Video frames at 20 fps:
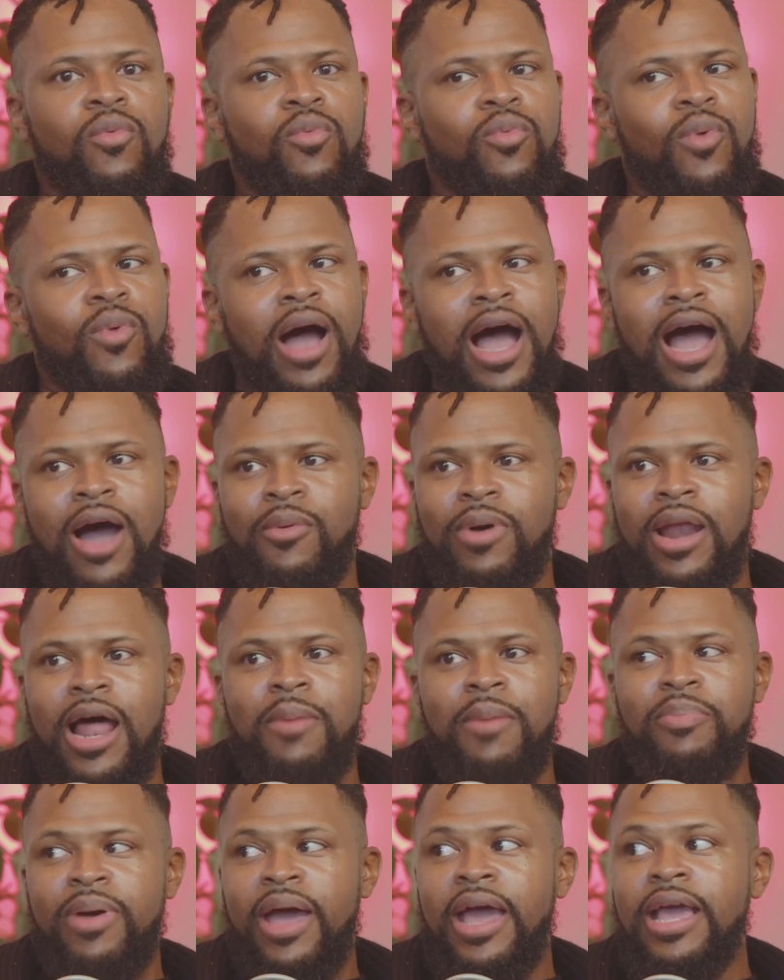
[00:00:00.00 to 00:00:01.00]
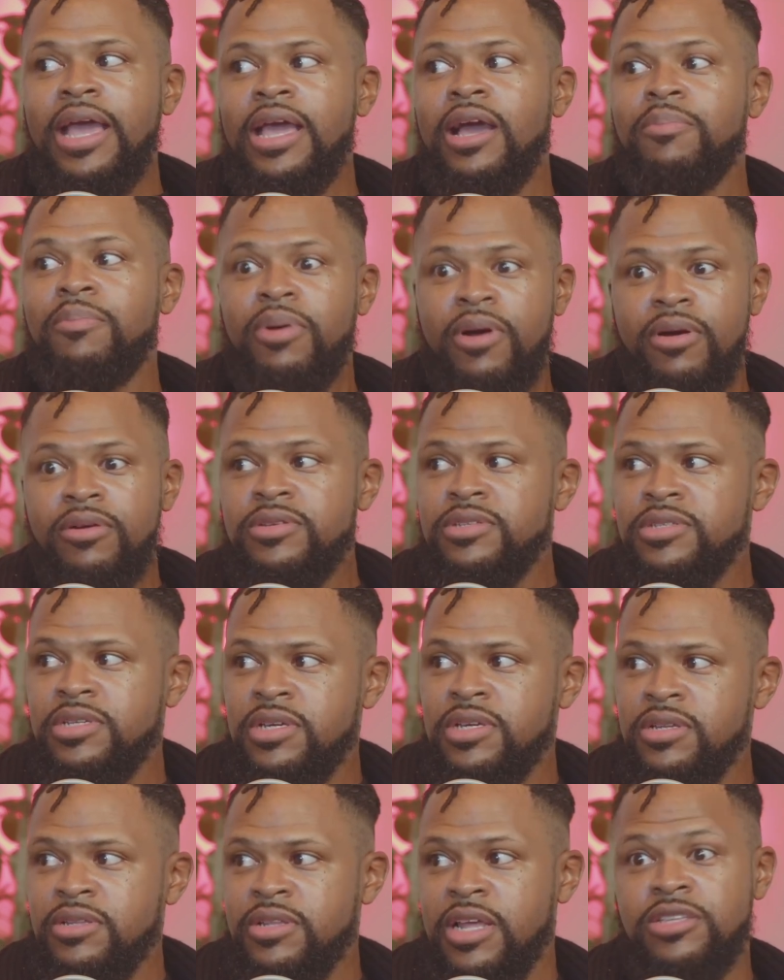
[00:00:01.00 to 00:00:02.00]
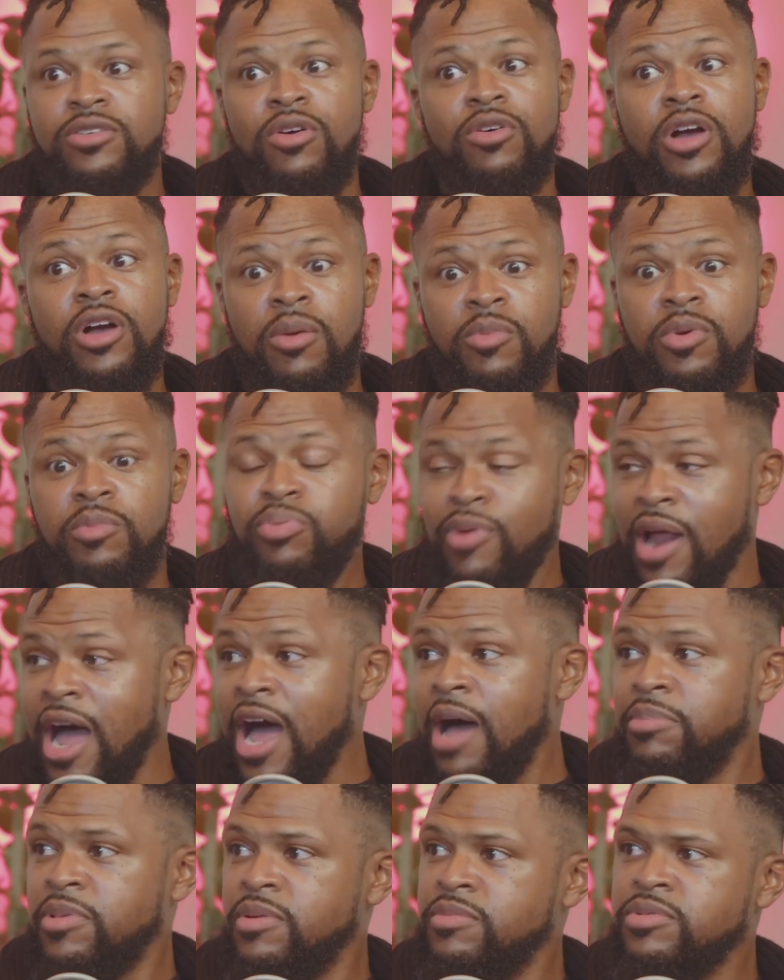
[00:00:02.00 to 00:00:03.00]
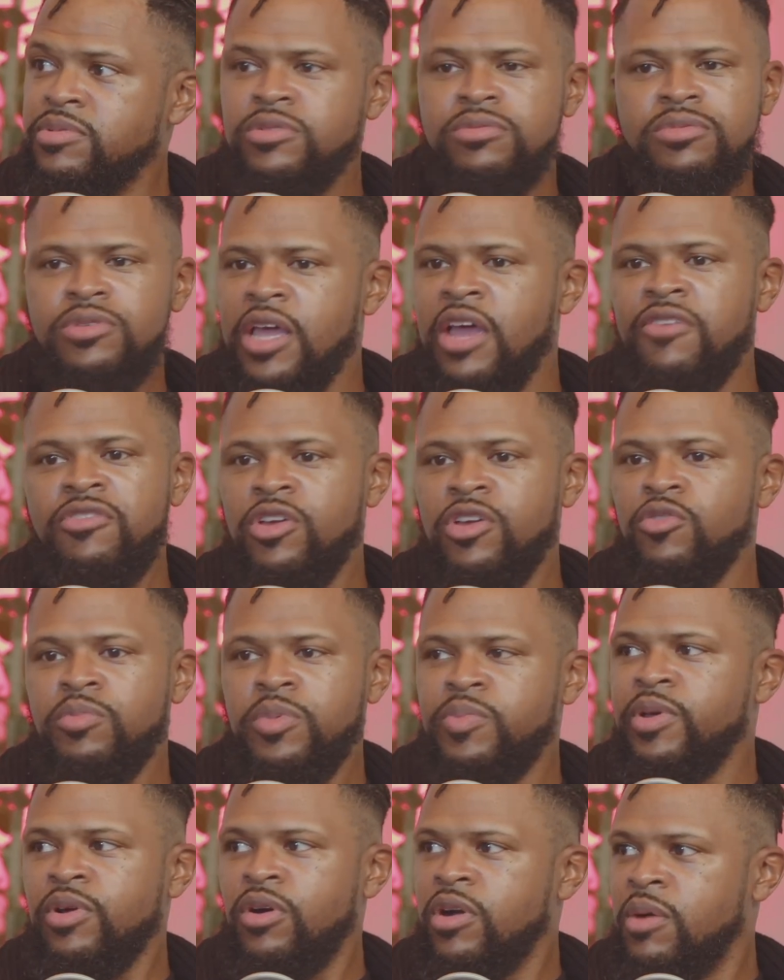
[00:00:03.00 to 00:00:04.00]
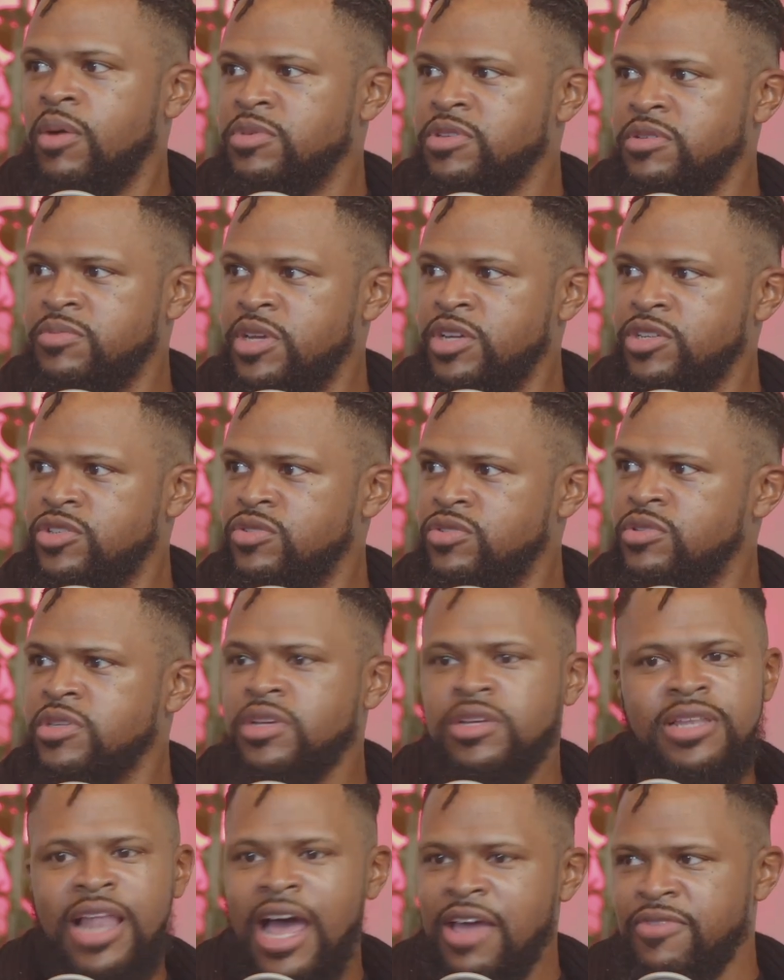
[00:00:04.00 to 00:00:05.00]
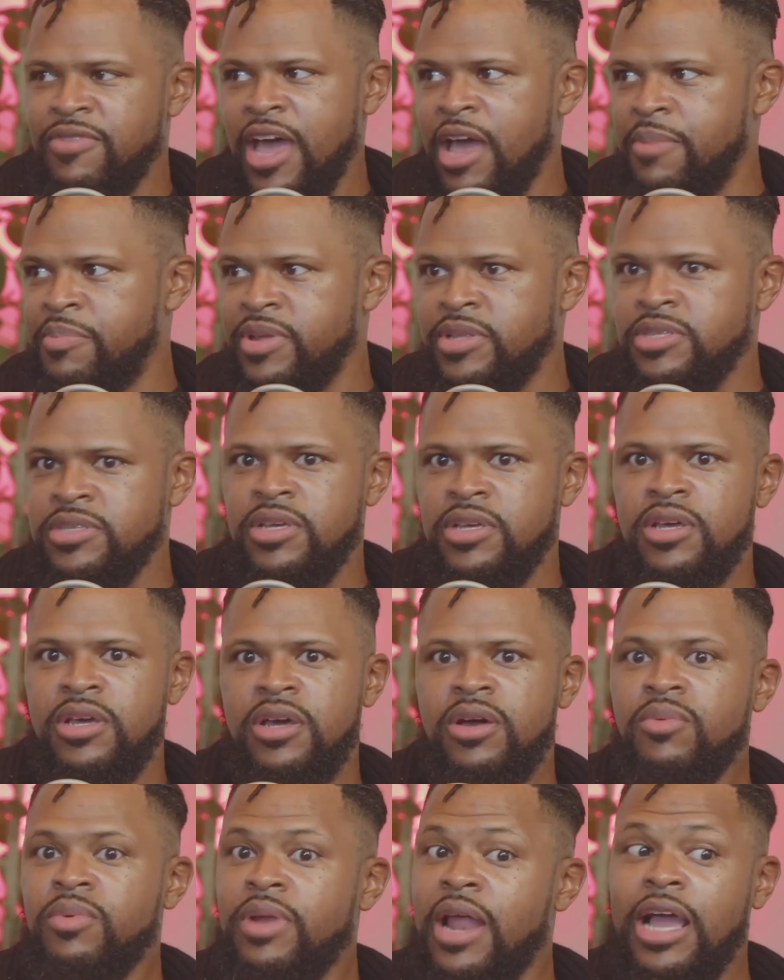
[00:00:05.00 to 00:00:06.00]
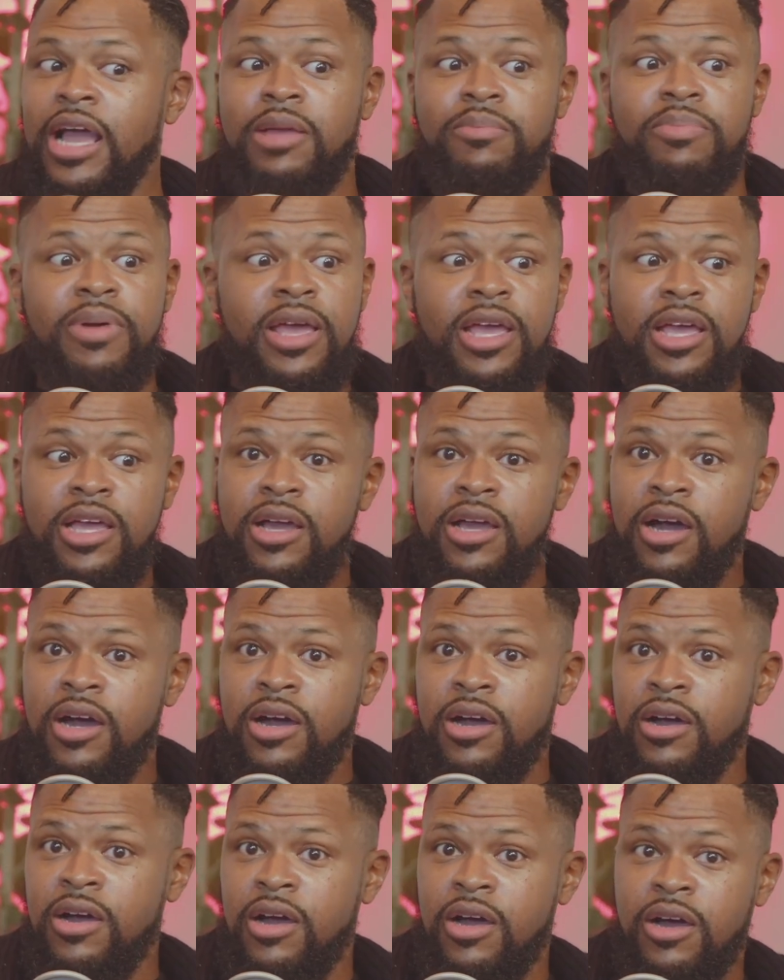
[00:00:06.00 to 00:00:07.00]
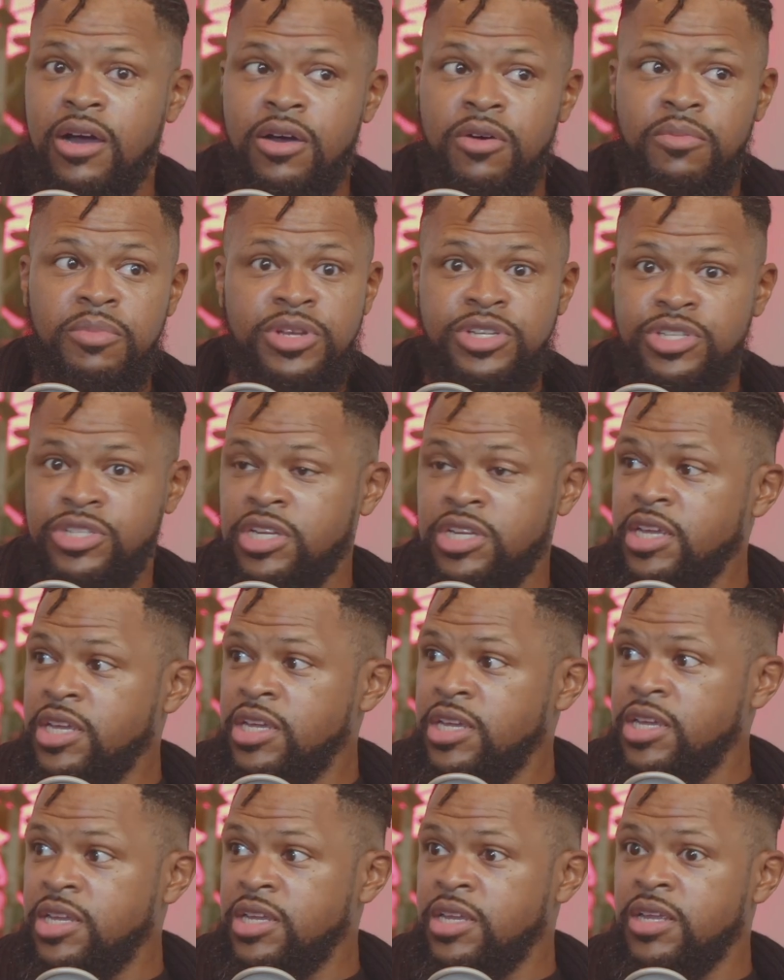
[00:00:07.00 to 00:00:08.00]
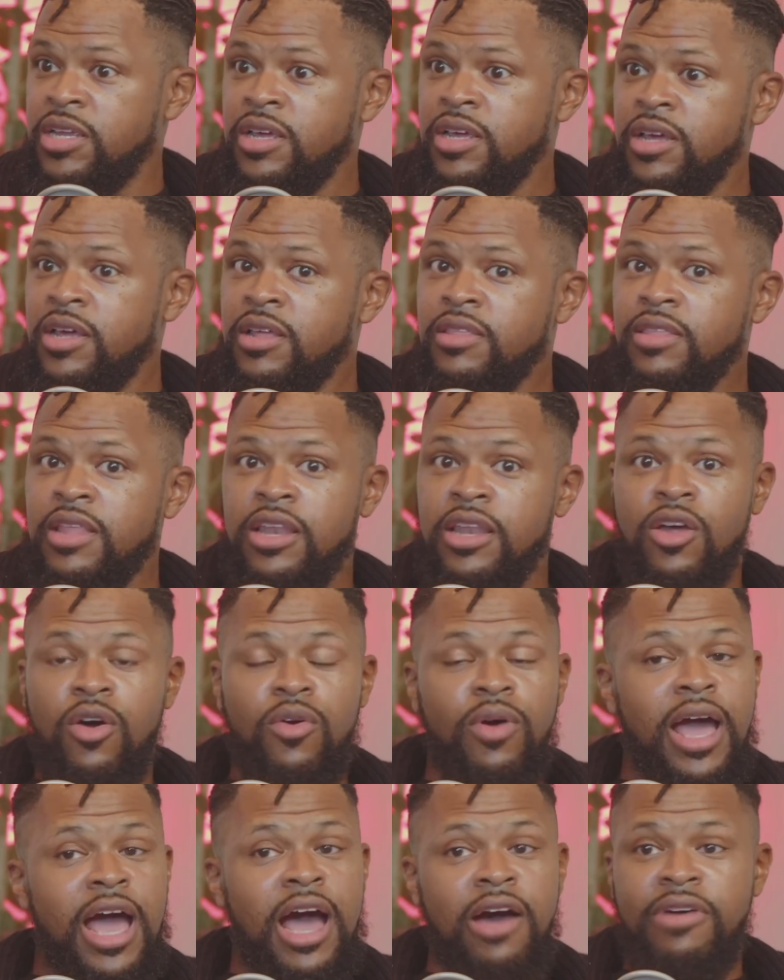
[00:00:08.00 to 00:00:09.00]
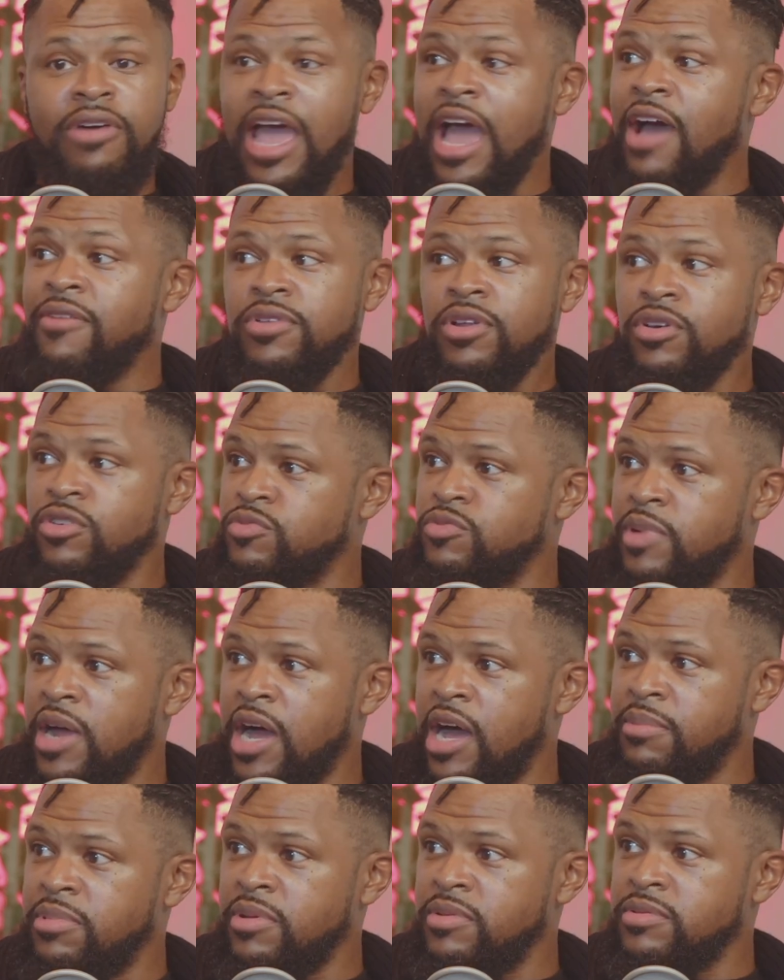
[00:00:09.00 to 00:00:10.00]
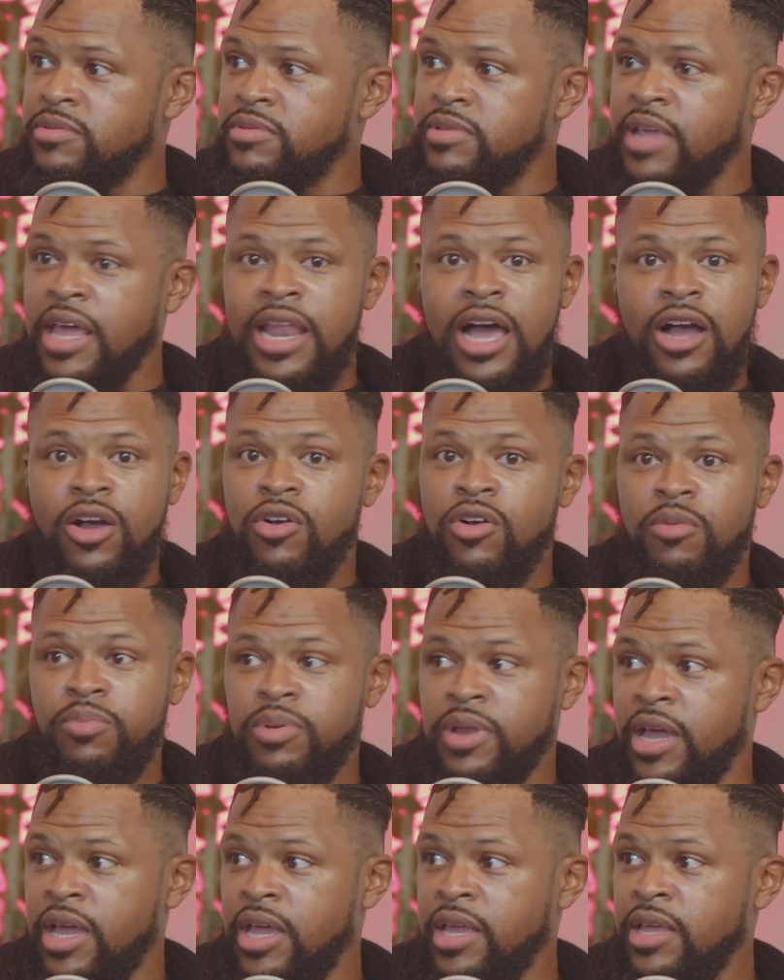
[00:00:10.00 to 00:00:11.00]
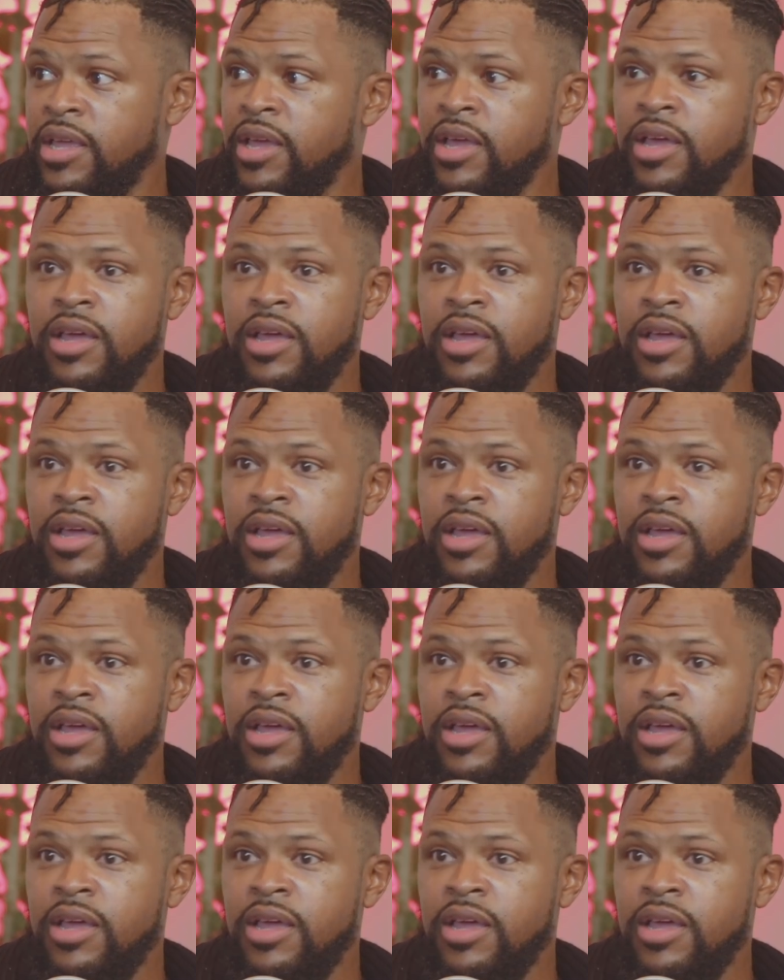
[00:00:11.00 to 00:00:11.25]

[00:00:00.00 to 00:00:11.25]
why would I pay a person that's gonna come with problems? Every human being gonna come with some issues because life happens. When I can pay a machine that don't have half of those problems, they're not gonna complain.